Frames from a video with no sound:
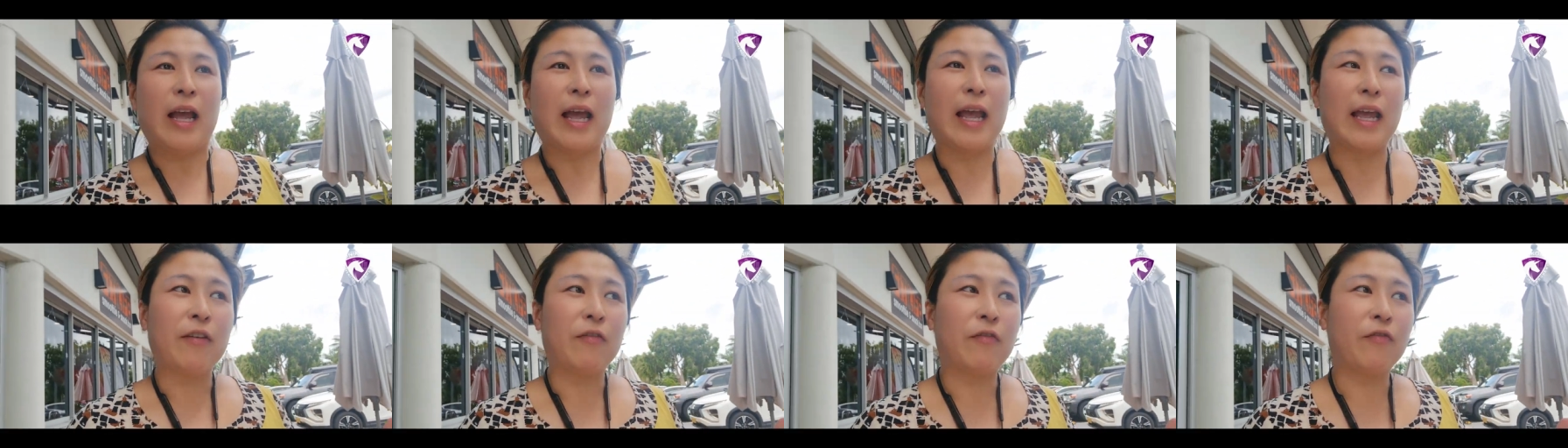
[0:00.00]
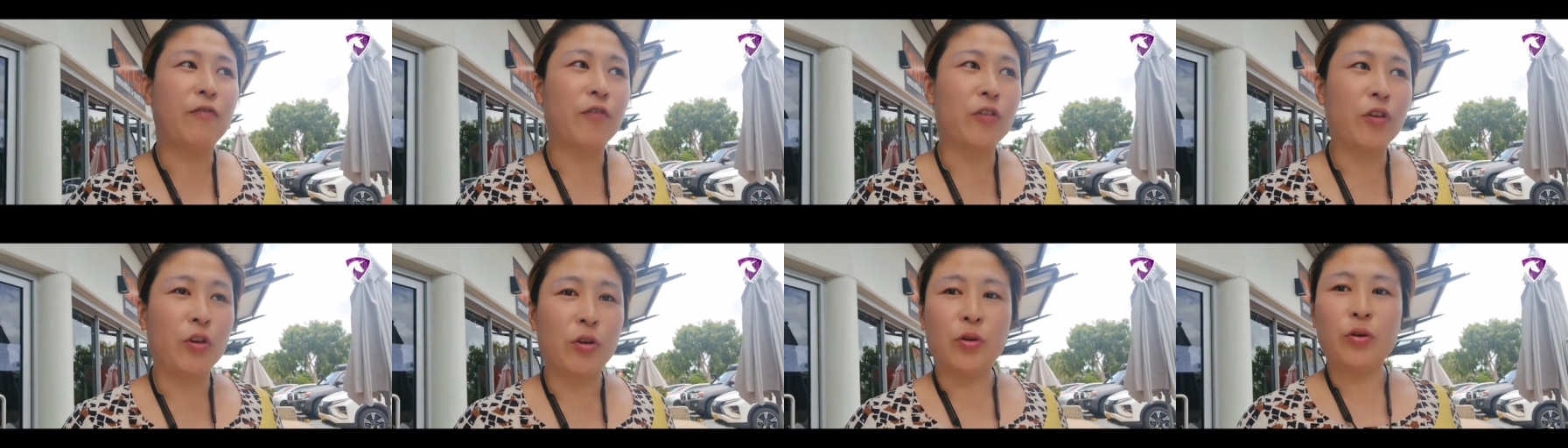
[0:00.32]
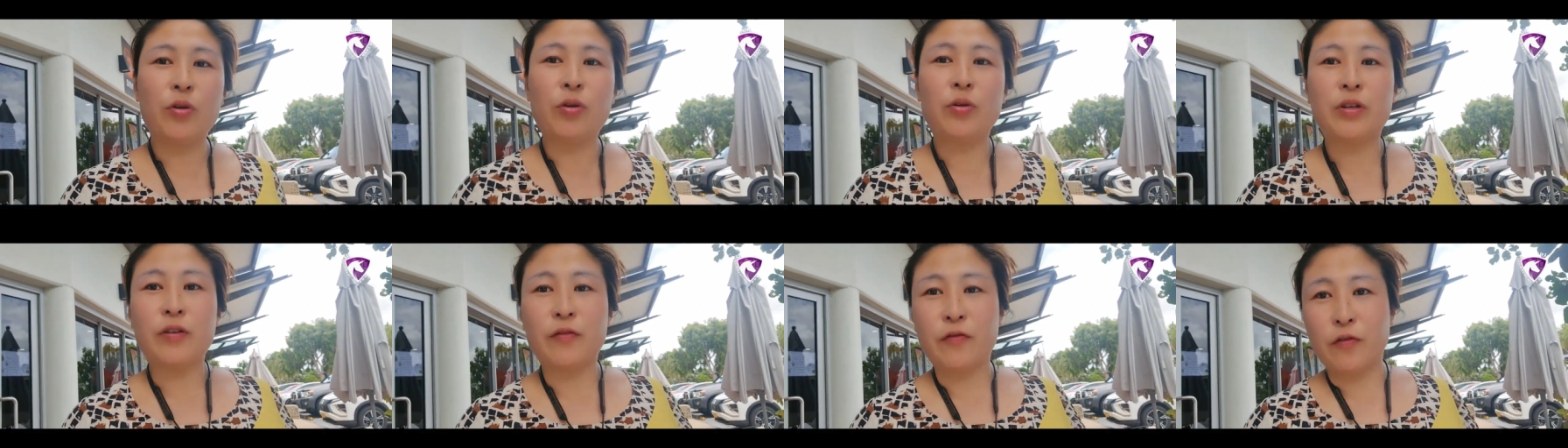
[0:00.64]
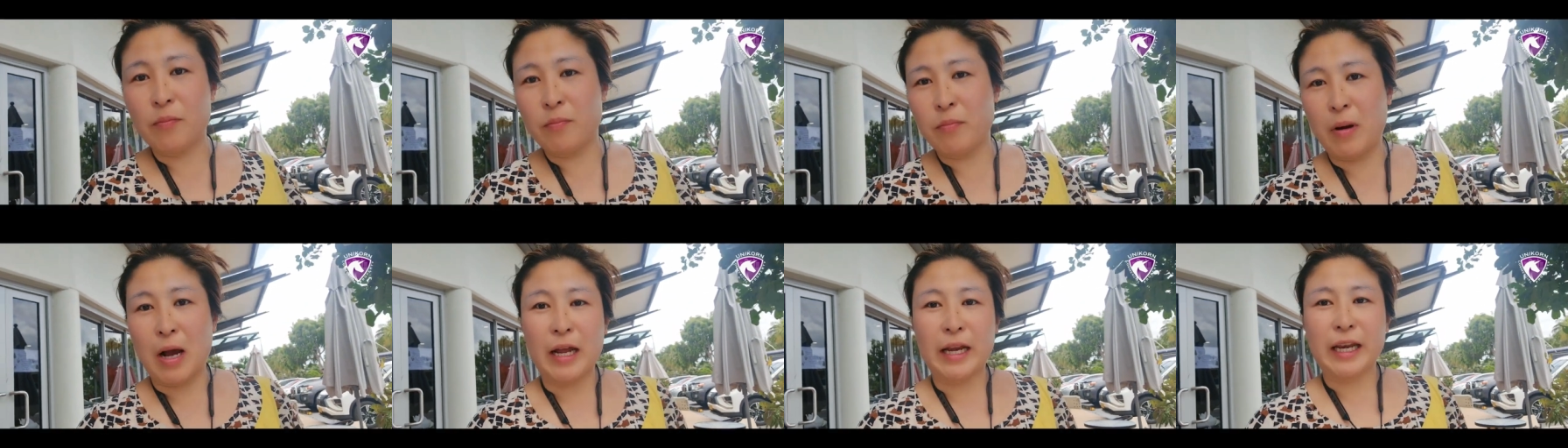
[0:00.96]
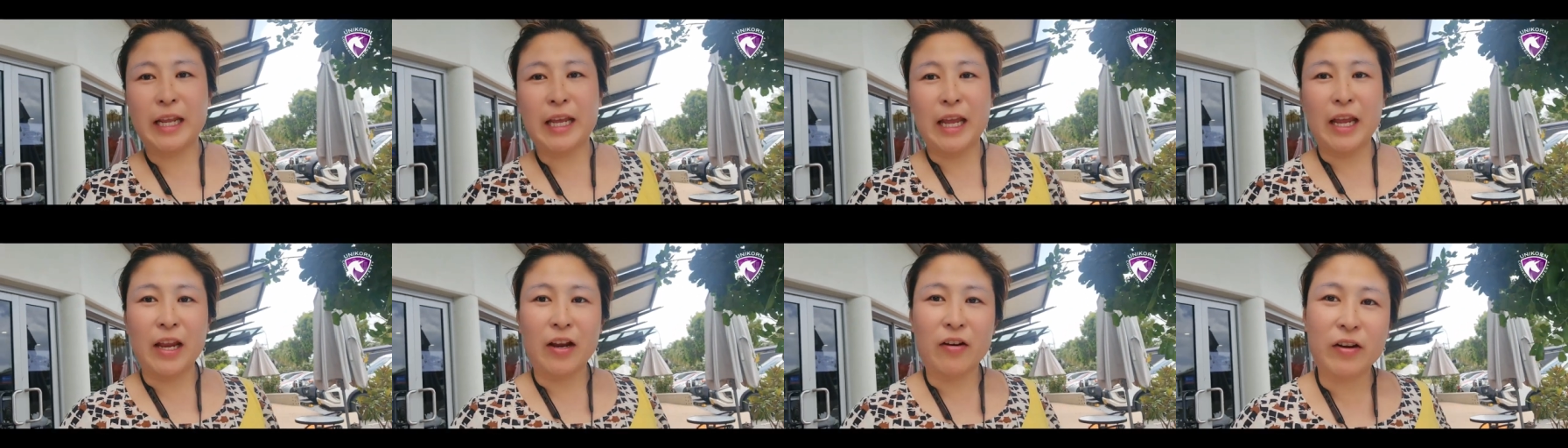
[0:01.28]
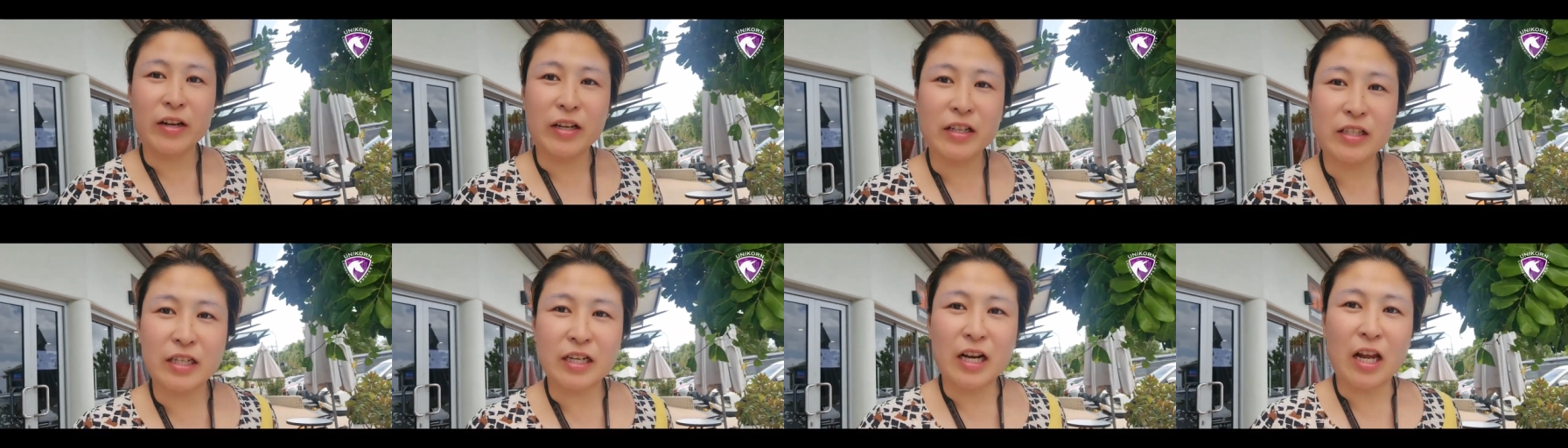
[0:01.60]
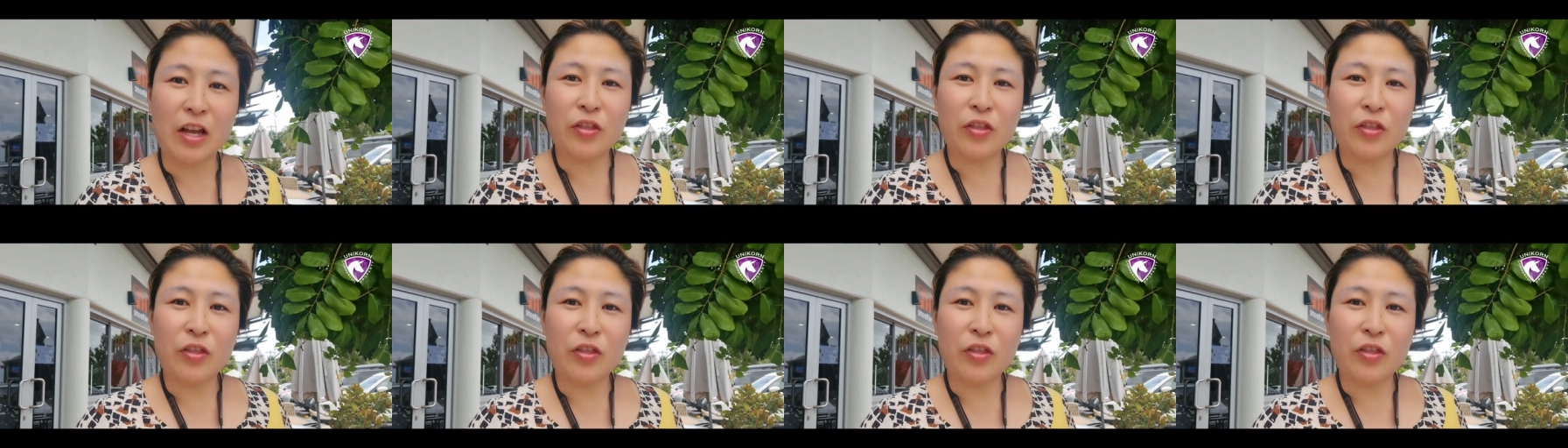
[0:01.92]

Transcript: a few different mining areas and